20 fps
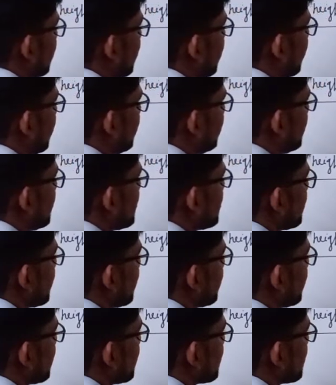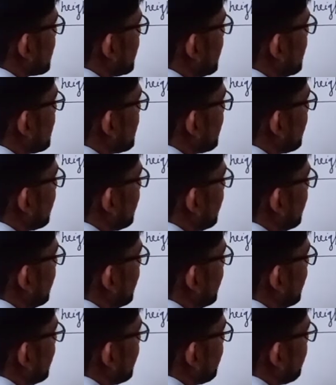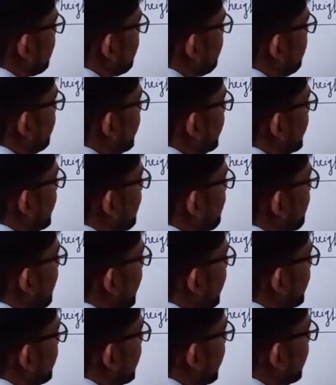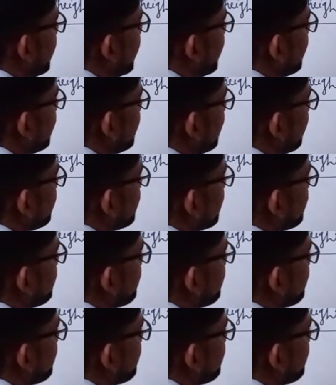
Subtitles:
in this data set BMI category of the